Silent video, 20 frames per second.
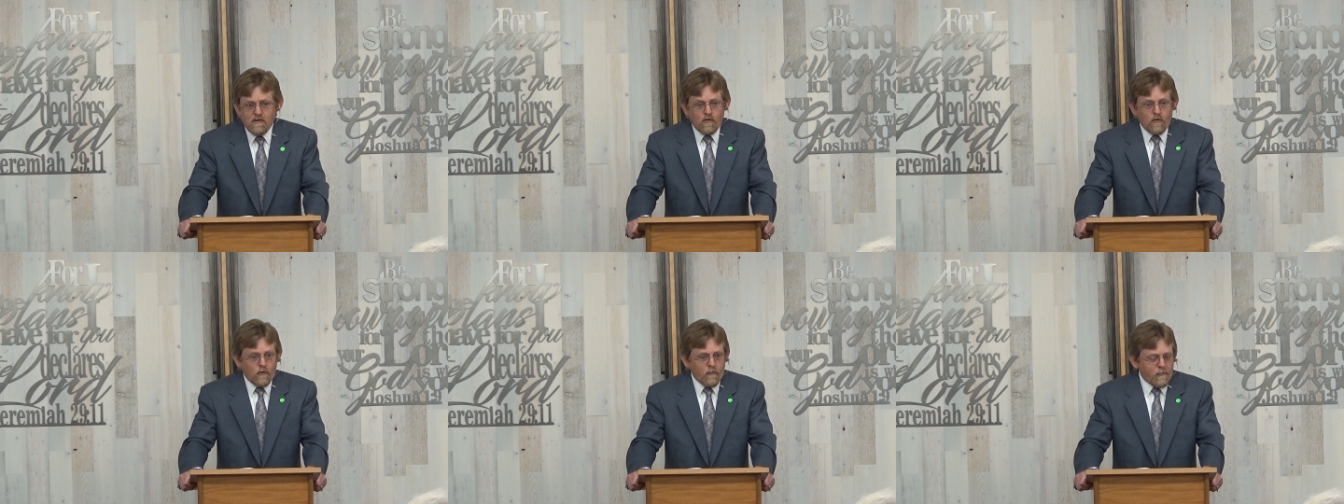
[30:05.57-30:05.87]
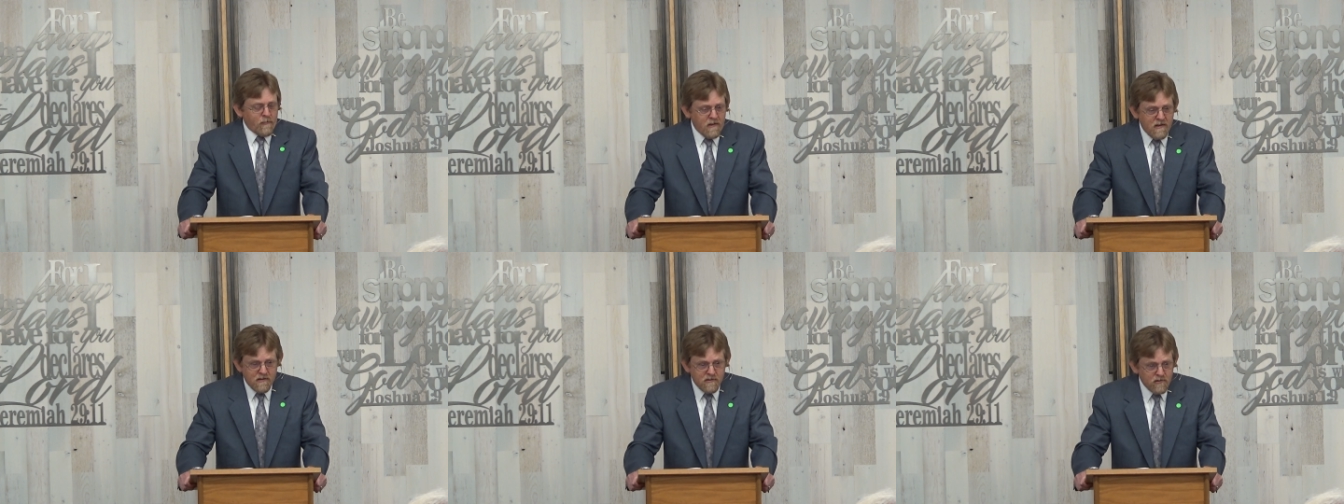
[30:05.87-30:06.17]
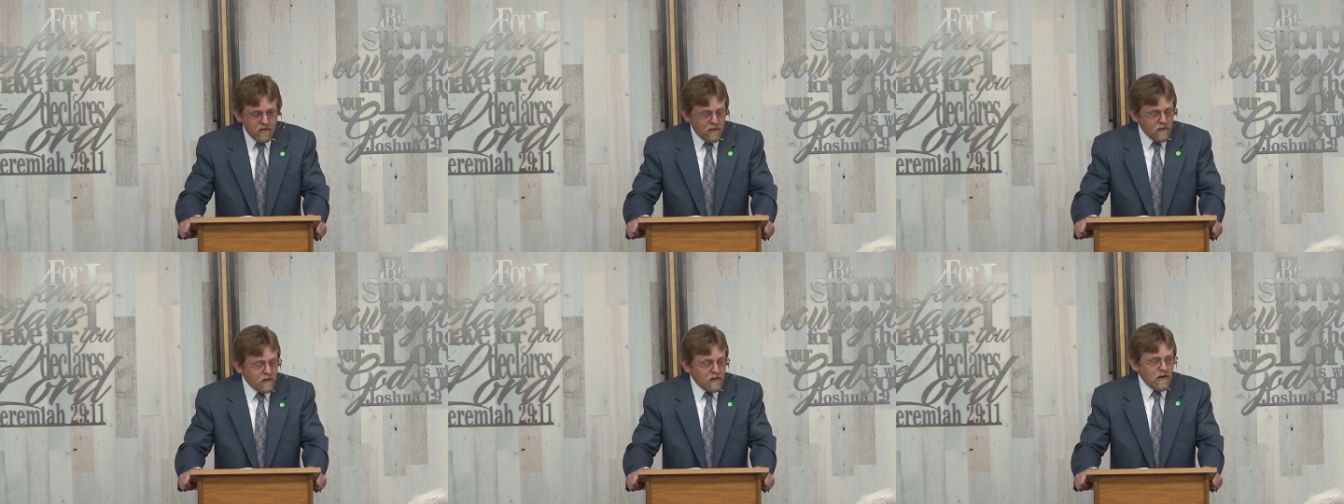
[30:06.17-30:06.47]
or
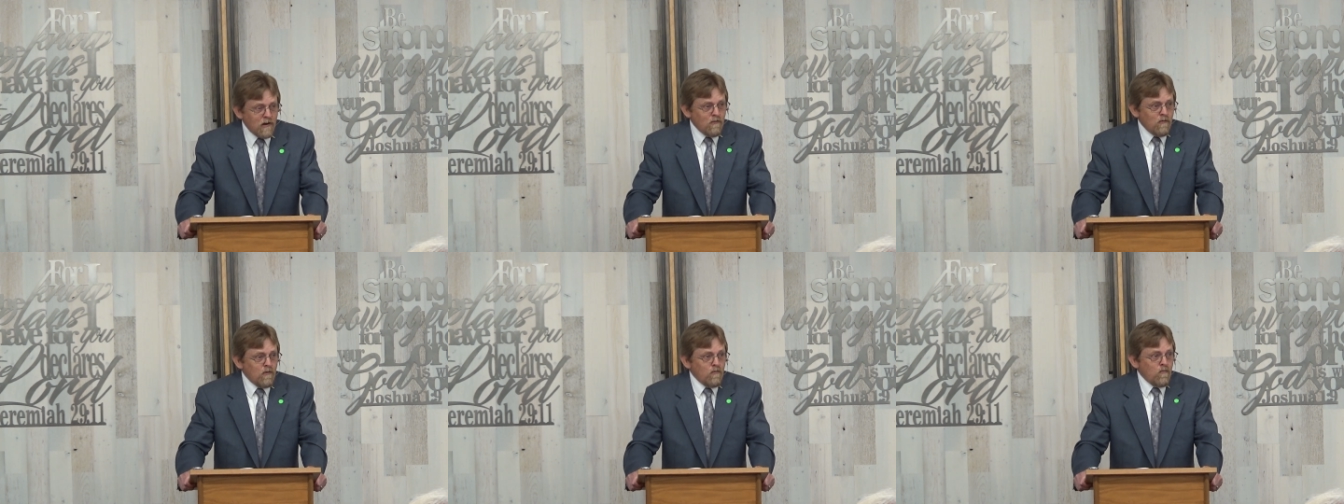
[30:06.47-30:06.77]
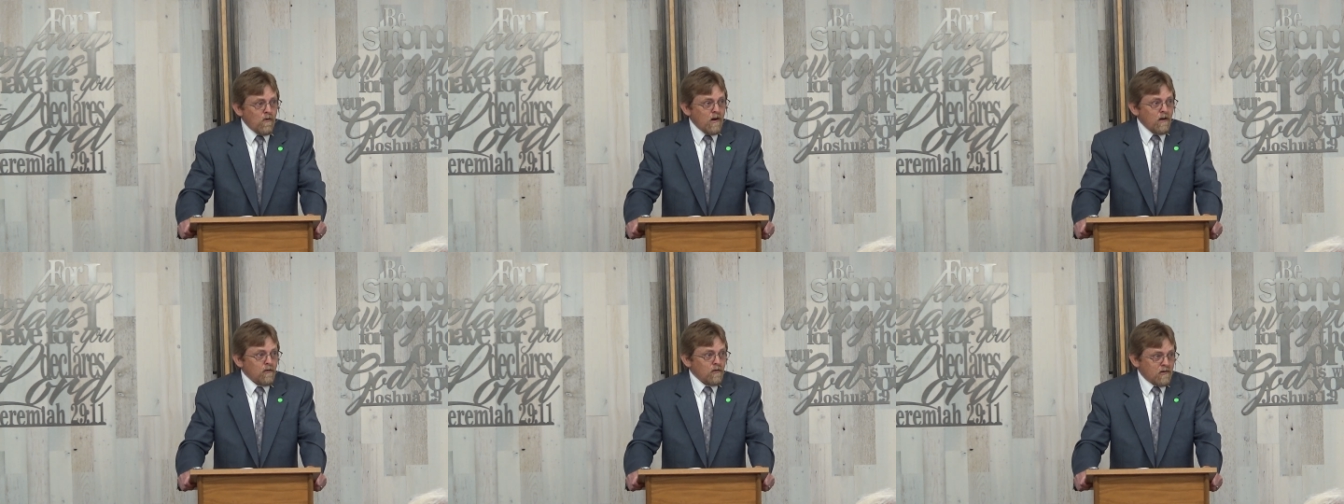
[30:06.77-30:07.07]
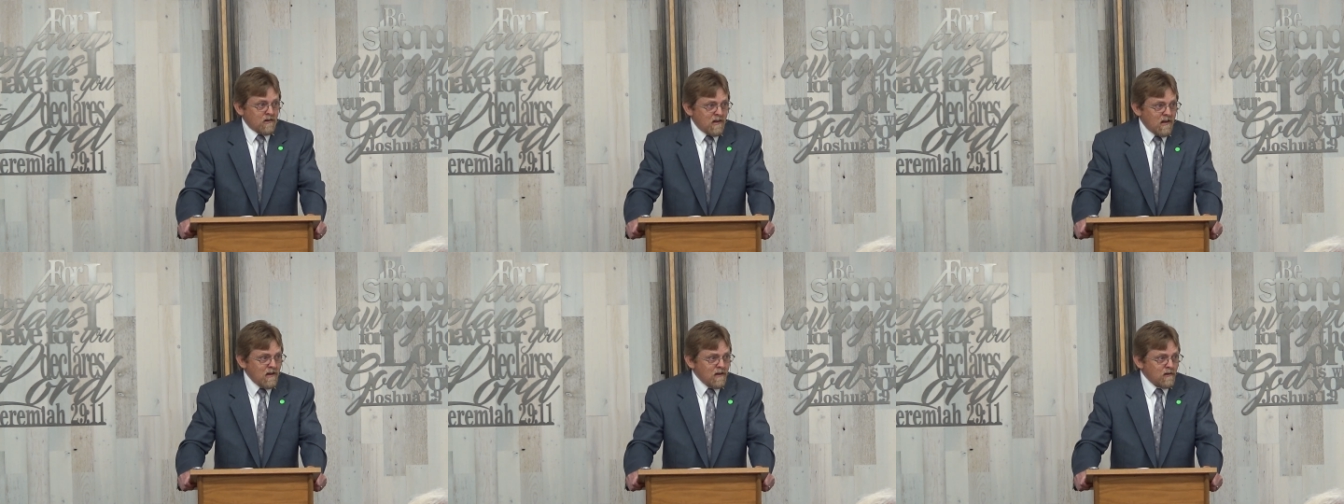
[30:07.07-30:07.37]
things aren't going well
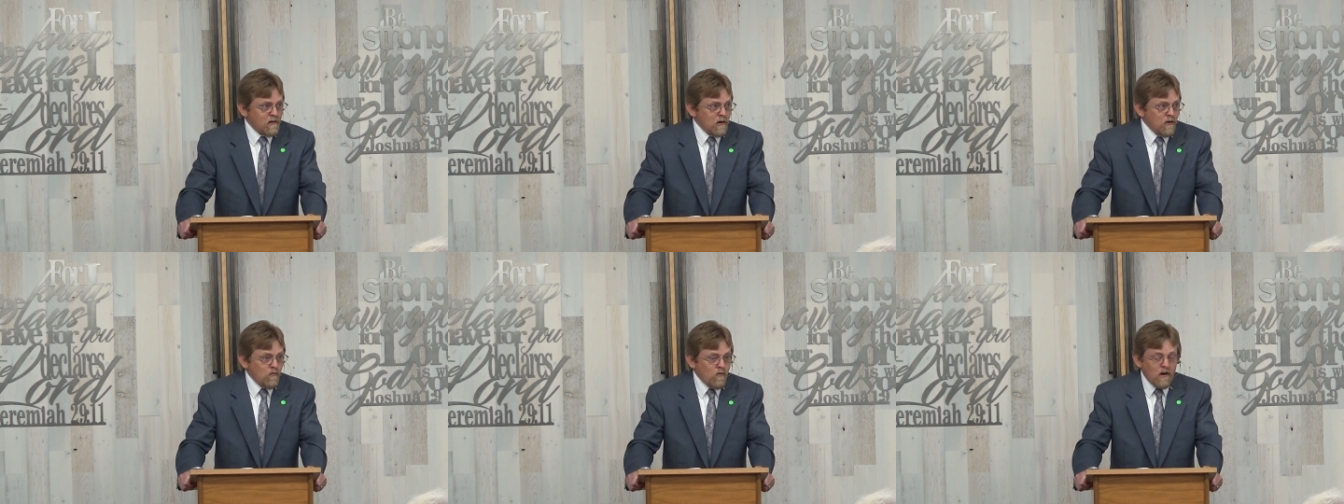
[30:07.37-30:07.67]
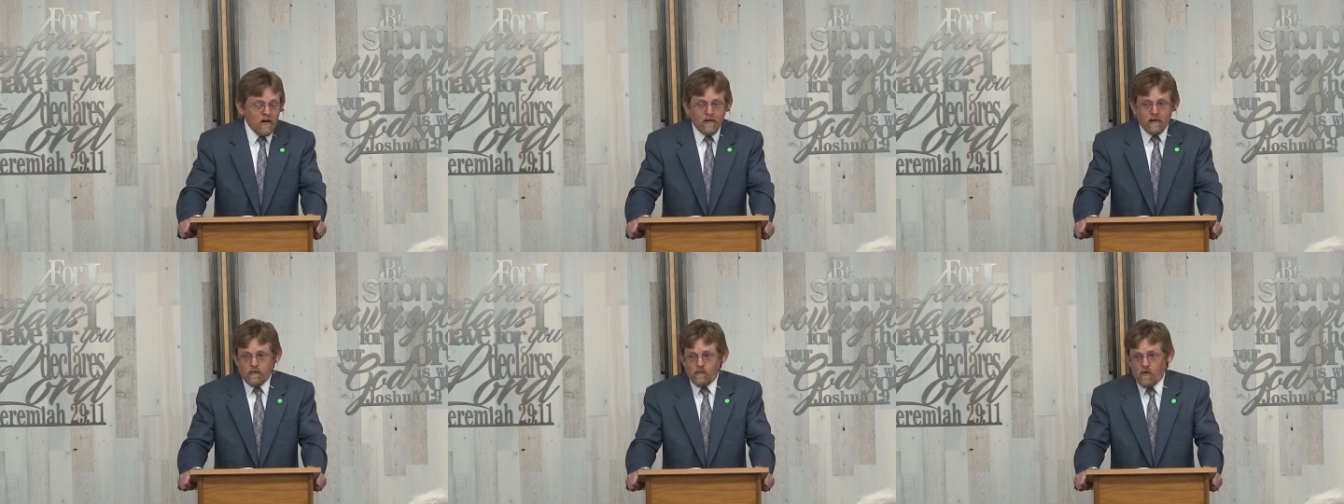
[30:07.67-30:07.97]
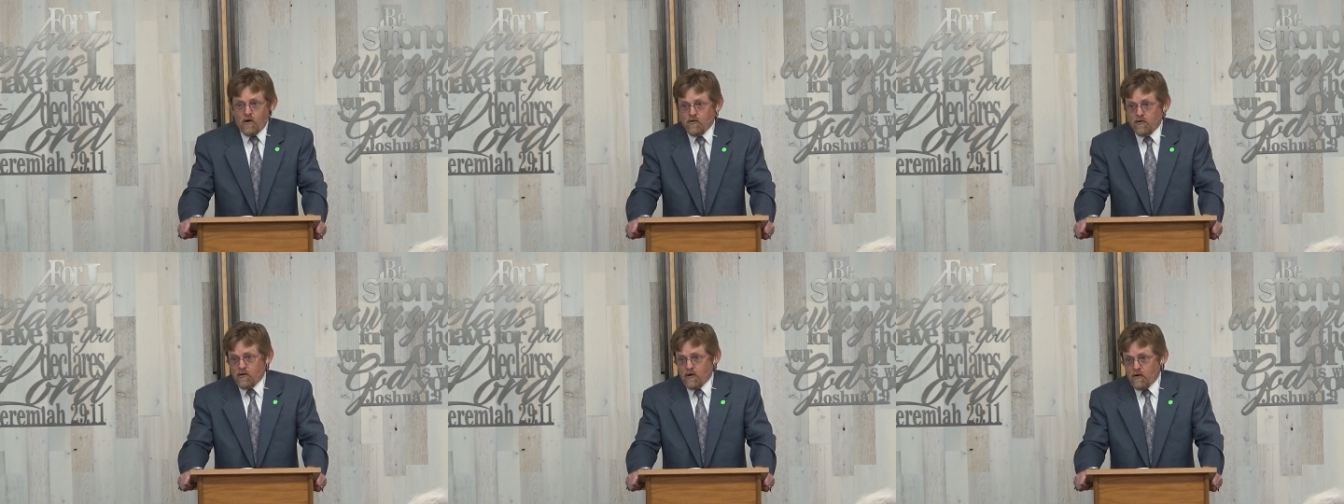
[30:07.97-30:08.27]
or can't go well or
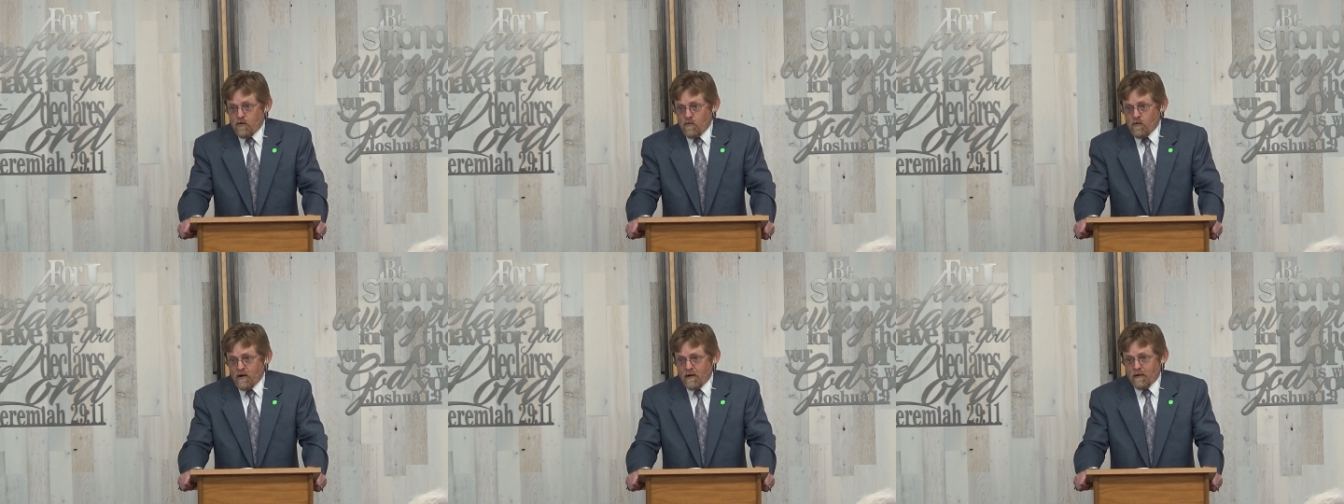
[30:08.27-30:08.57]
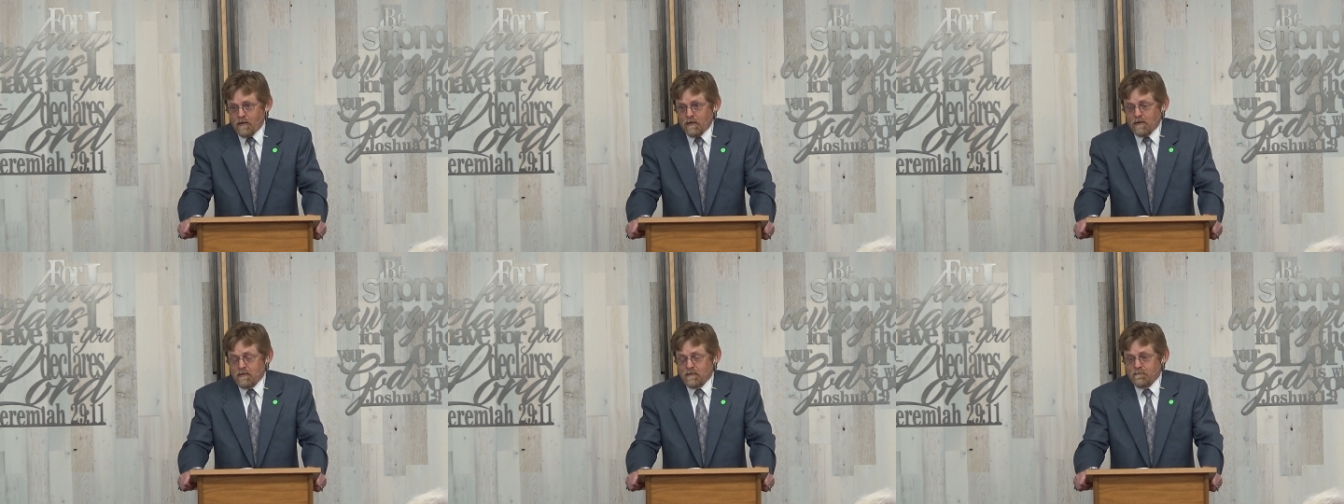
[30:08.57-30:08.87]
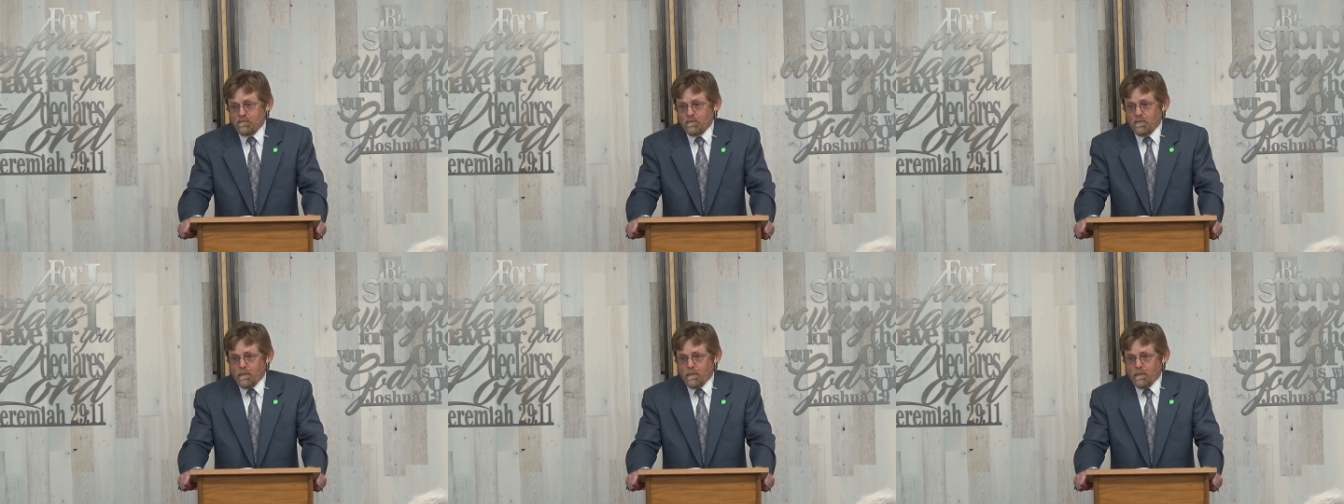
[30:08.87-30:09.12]
won't go well.